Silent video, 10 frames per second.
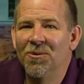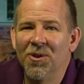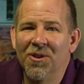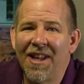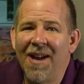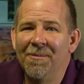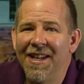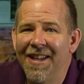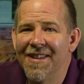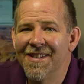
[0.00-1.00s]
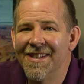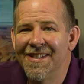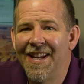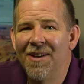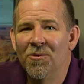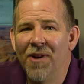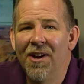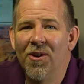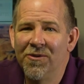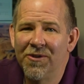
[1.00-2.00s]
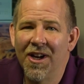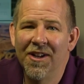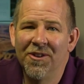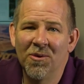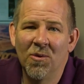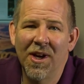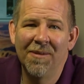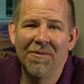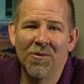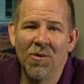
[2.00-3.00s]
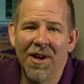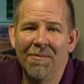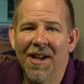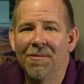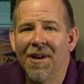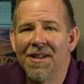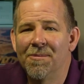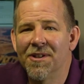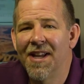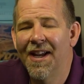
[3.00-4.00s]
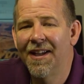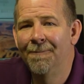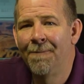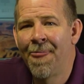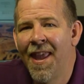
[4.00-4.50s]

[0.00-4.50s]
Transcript: will allow me to get the sustained rate over 120 megabytes per second.